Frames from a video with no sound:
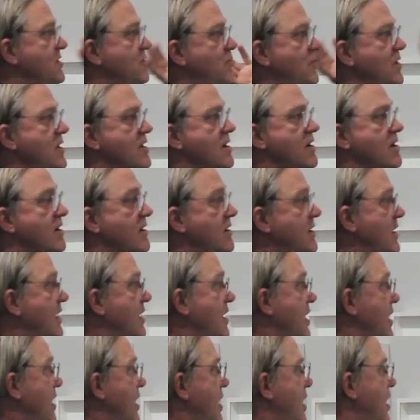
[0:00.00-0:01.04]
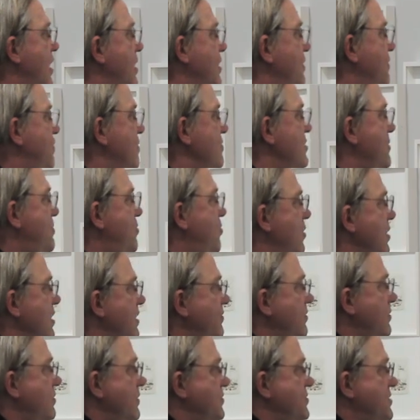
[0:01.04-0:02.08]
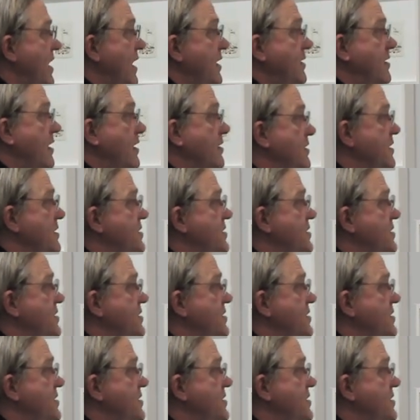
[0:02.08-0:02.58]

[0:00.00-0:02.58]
that we are uh, from the point of view of satire.